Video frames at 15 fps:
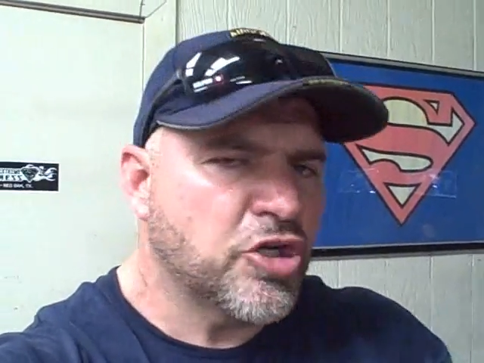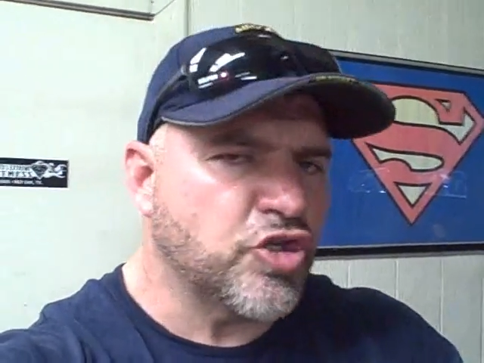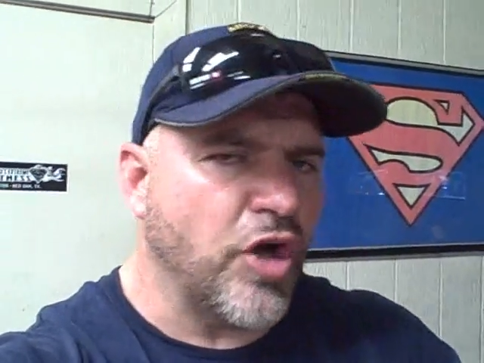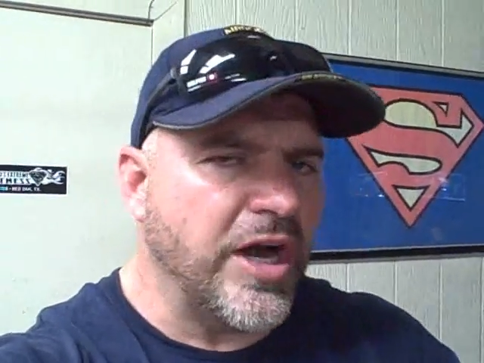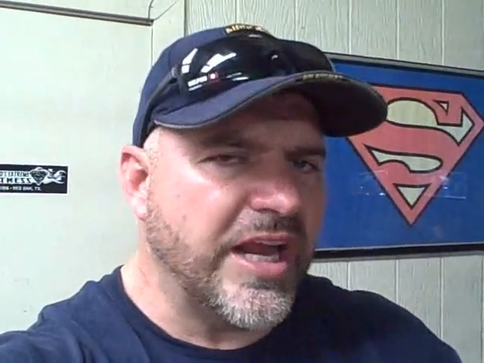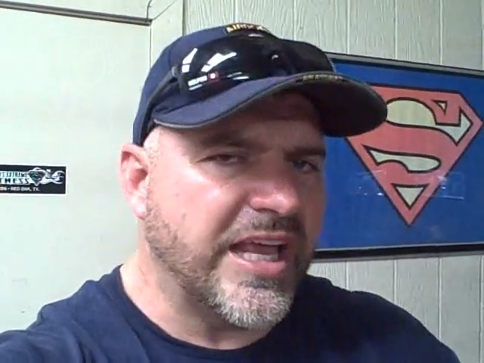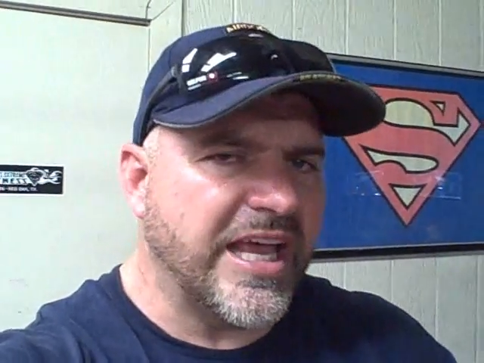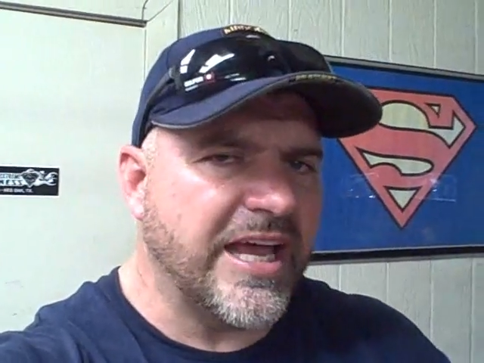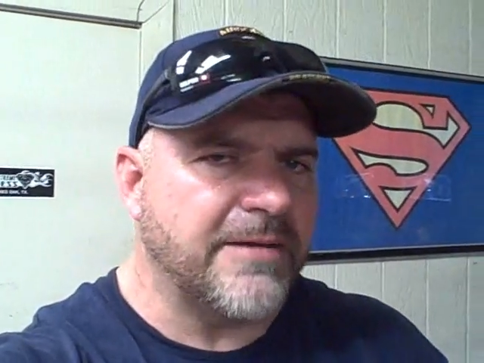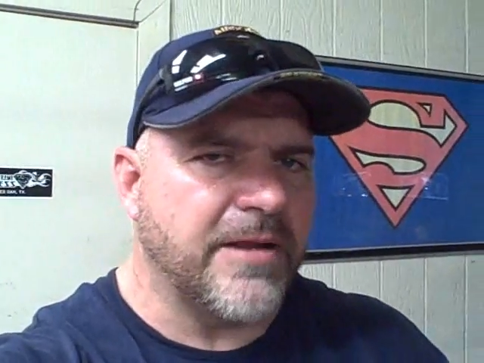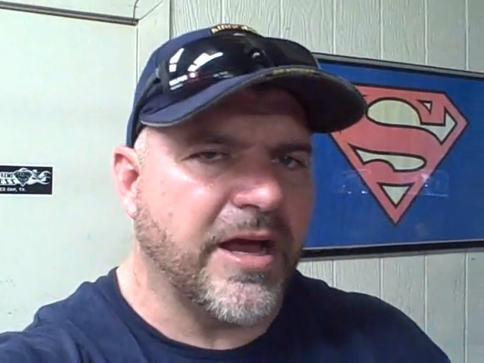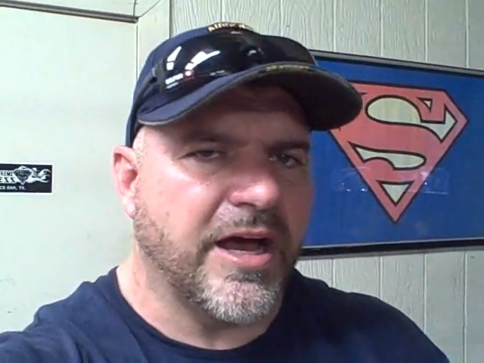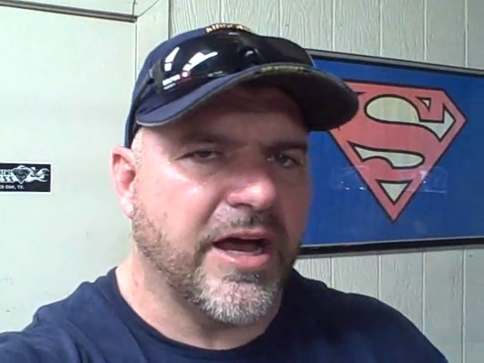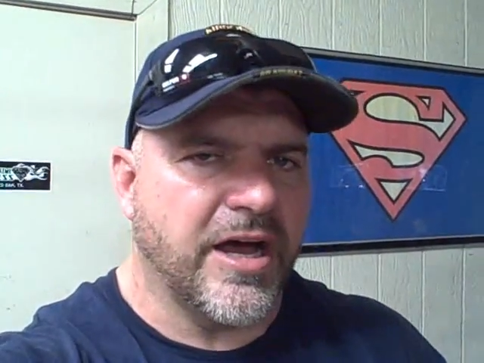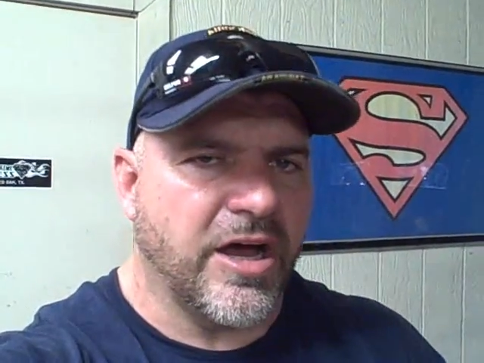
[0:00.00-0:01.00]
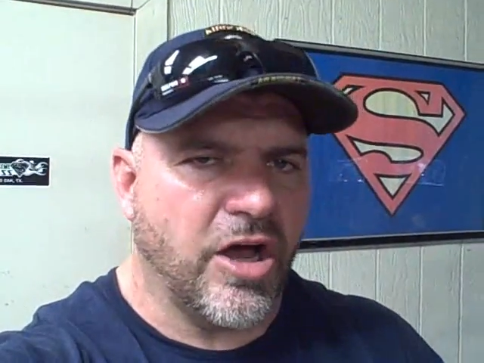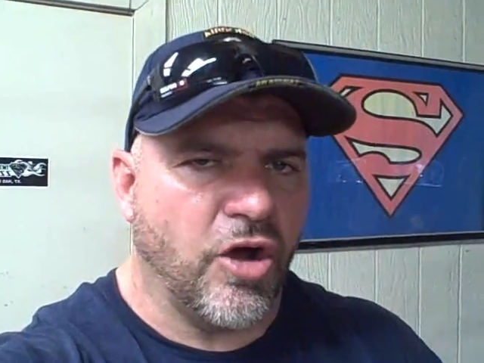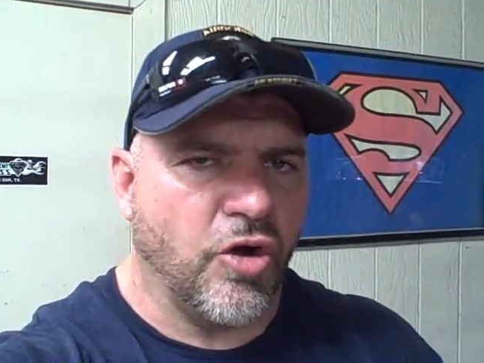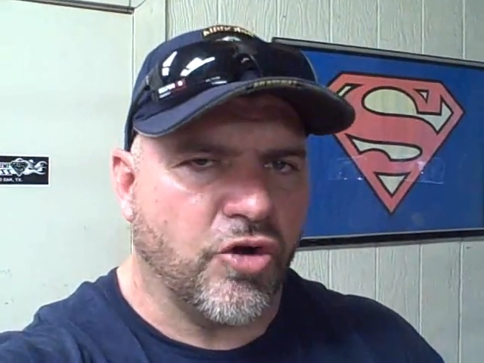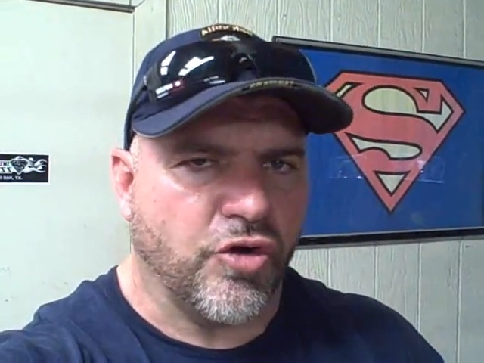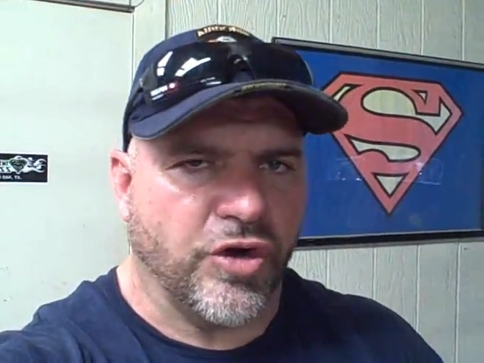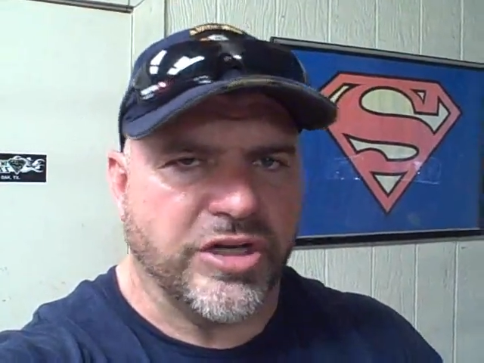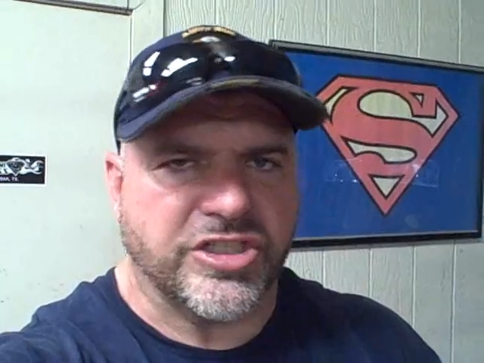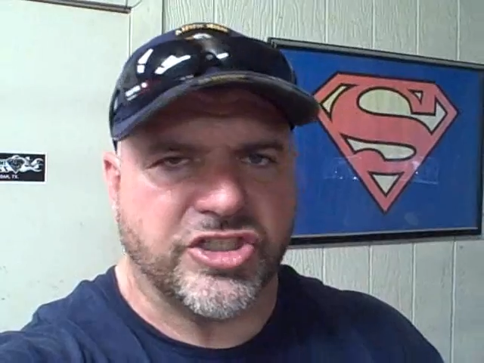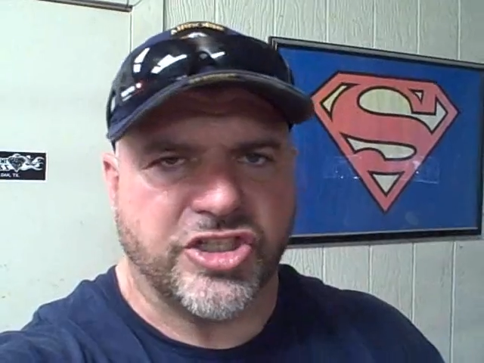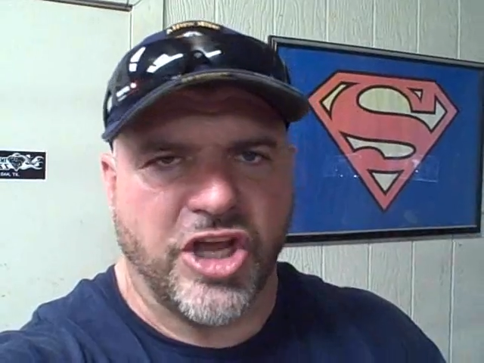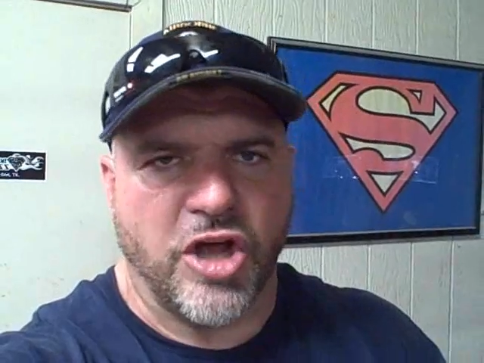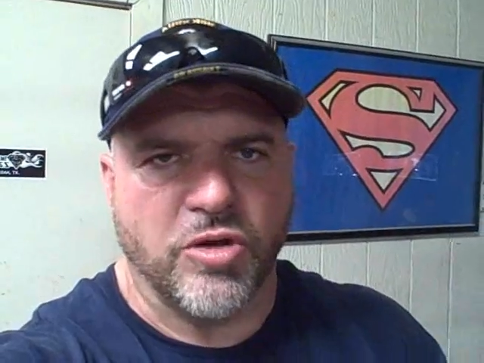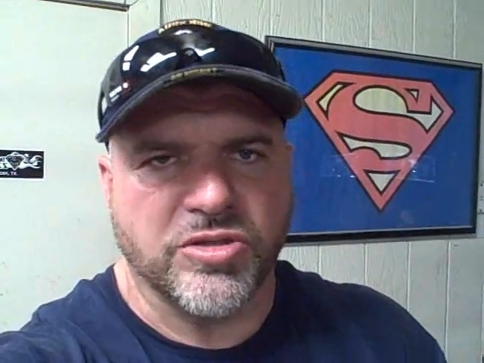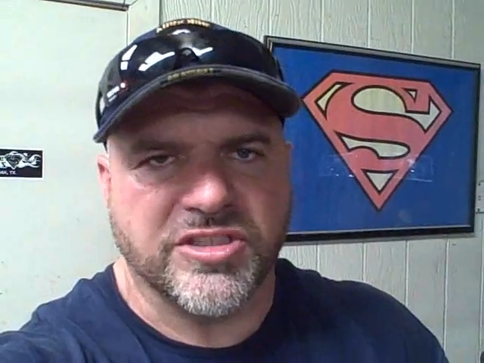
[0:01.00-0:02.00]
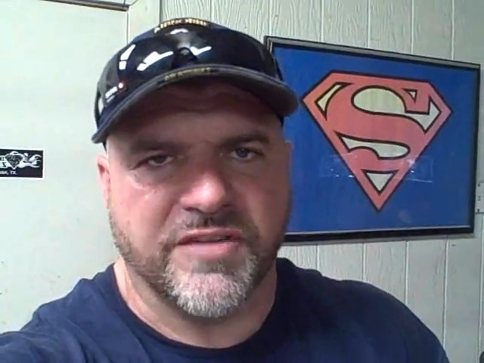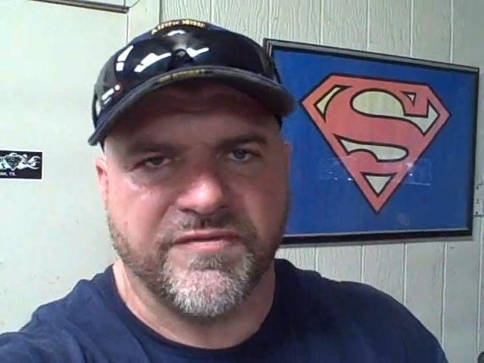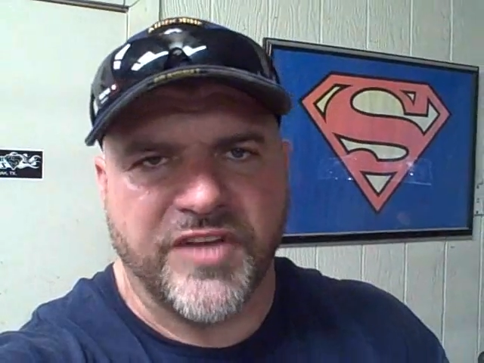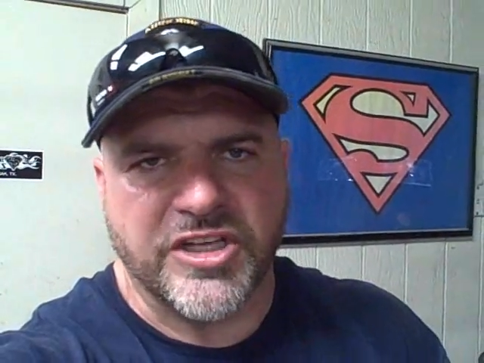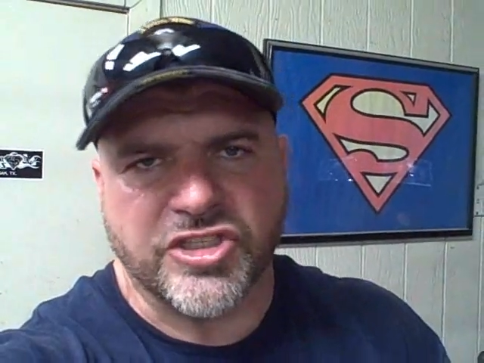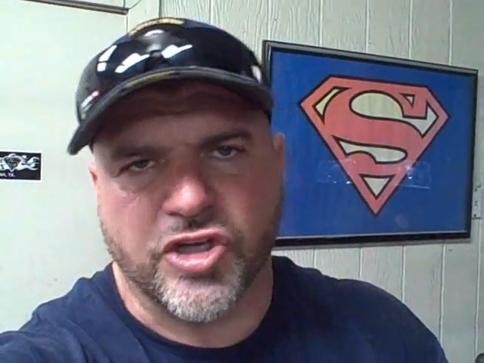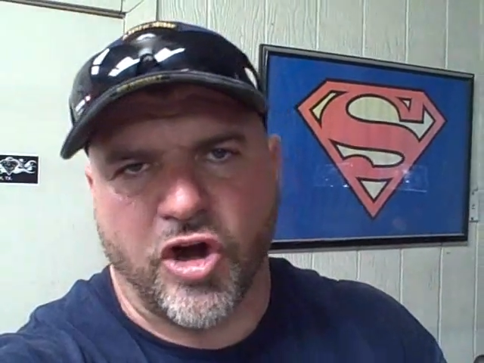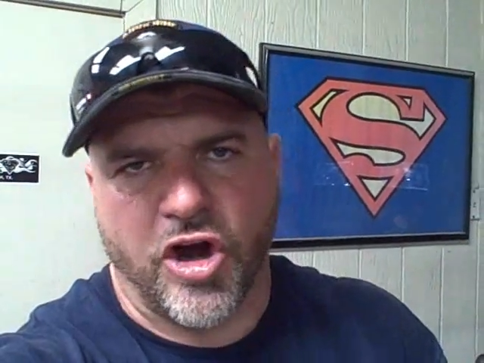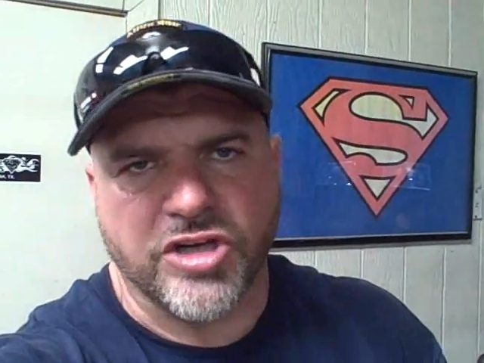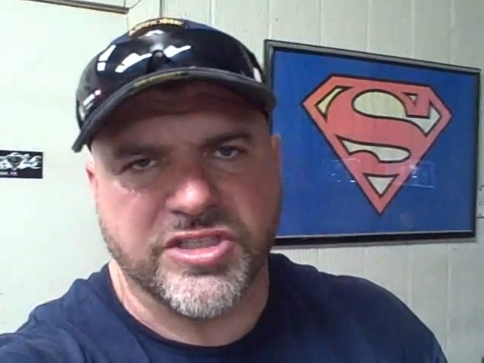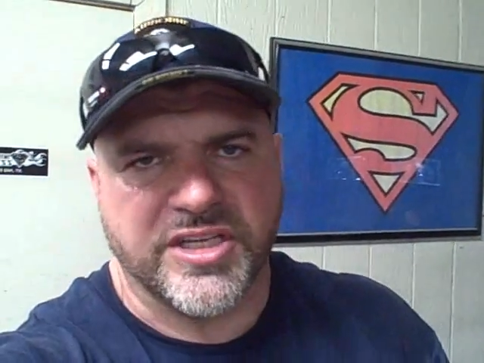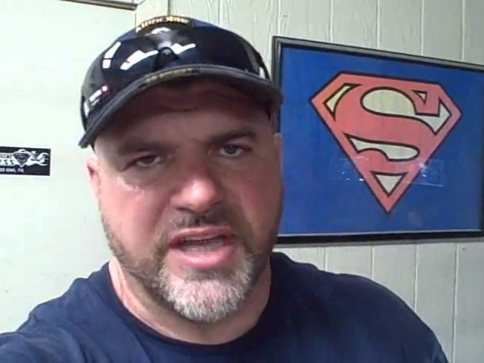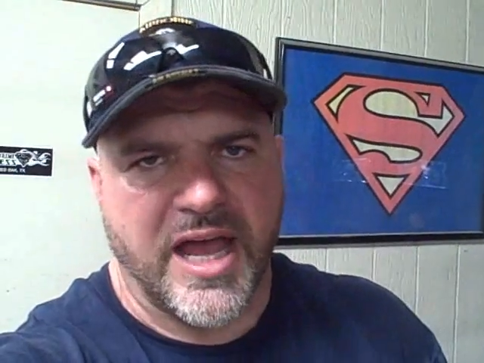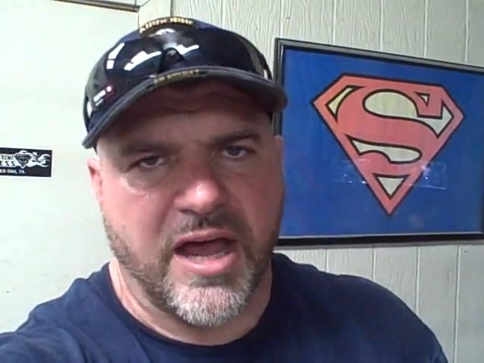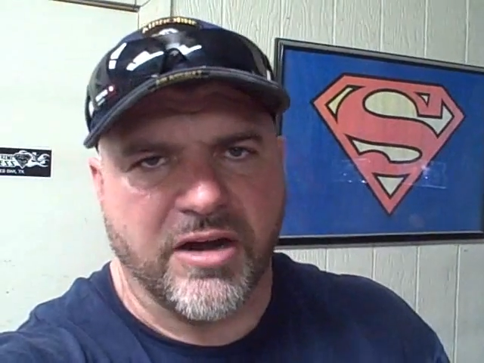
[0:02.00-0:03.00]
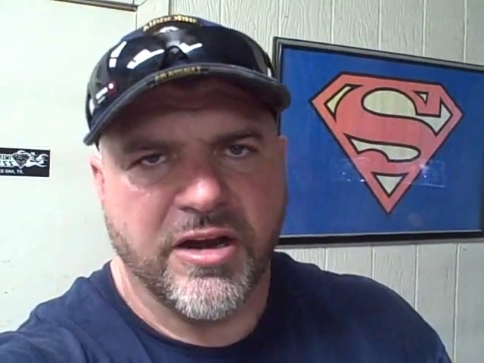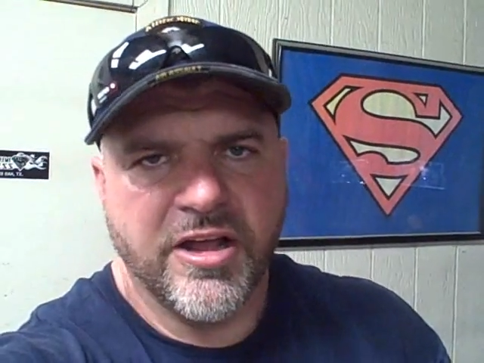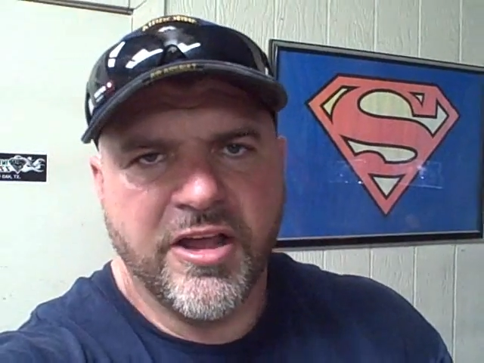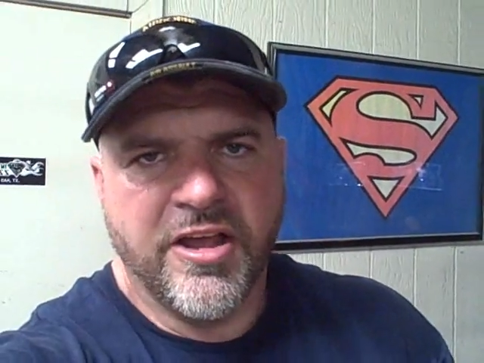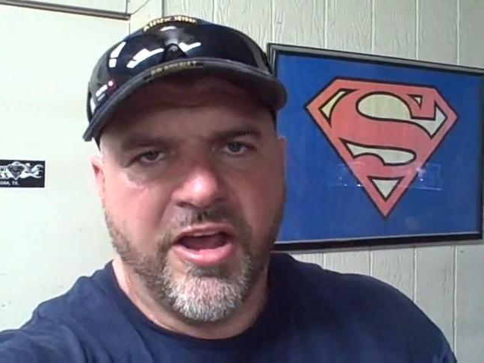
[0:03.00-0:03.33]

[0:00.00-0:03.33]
Try to get uh, oh Chris Jones and Vince Garza down